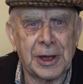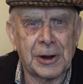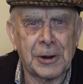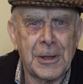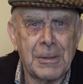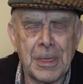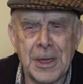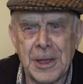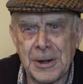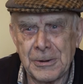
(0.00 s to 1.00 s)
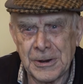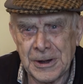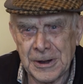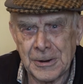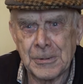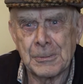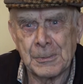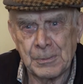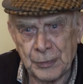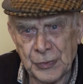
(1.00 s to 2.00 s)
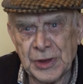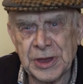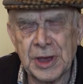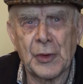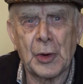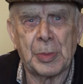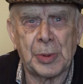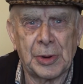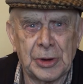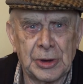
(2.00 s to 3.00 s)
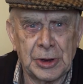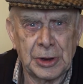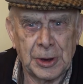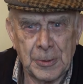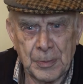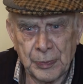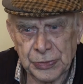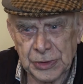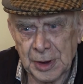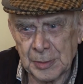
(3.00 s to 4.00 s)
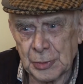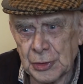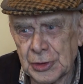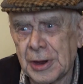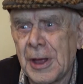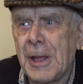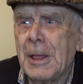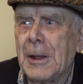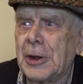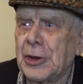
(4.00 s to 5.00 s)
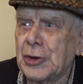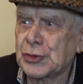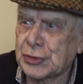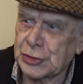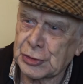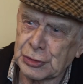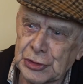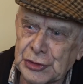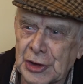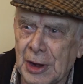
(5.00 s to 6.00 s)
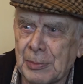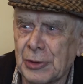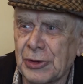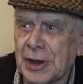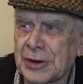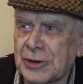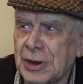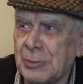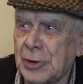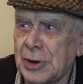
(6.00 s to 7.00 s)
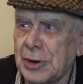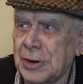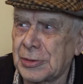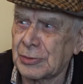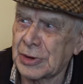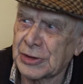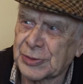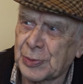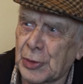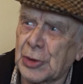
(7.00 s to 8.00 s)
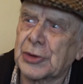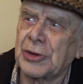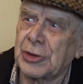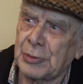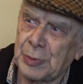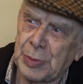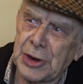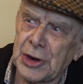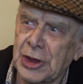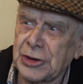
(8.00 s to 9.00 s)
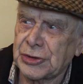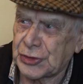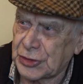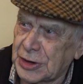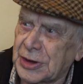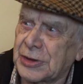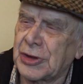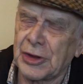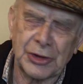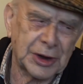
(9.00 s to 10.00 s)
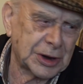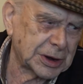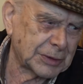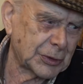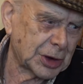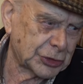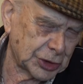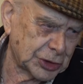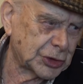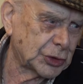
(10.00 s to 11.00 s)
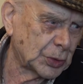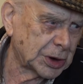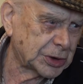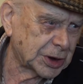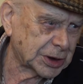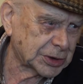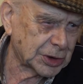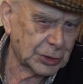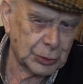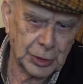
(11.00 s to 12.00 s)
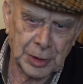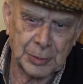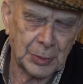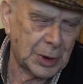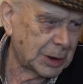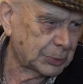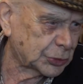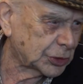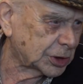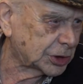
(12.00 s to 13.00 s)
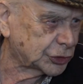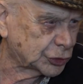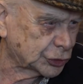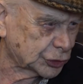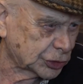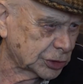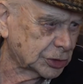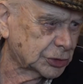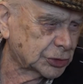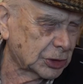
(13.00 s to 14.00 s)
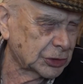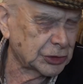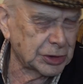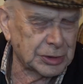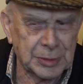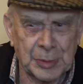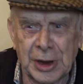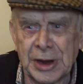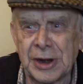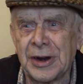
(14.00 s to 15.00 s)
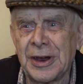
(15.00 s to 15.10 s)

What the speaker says: And then they gave up. But I used to do the shop on that time in Westport, and there'd be nights then that I'd have nothing to do. I'd take down maps and I just thought of your man.